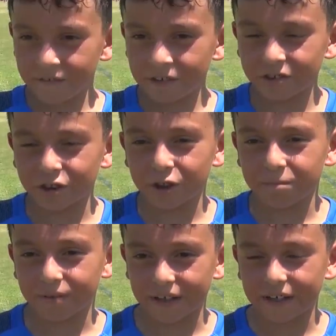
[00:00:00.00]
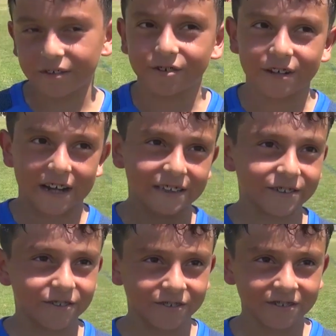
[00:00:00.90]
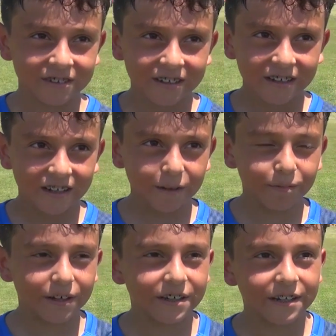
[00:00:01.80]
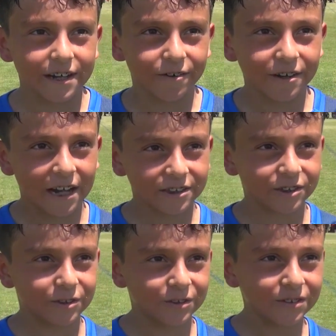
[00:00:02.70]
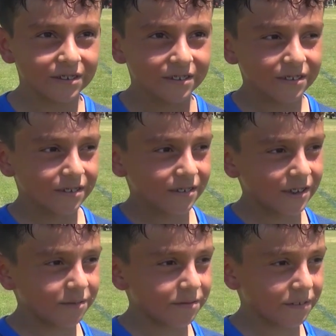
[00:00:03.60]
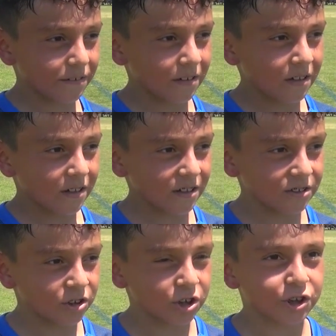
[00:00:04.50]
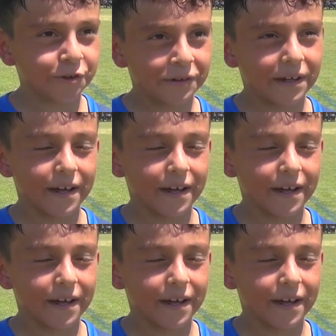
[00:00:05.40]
It feels good playing to a national, playing an international team, because you're showing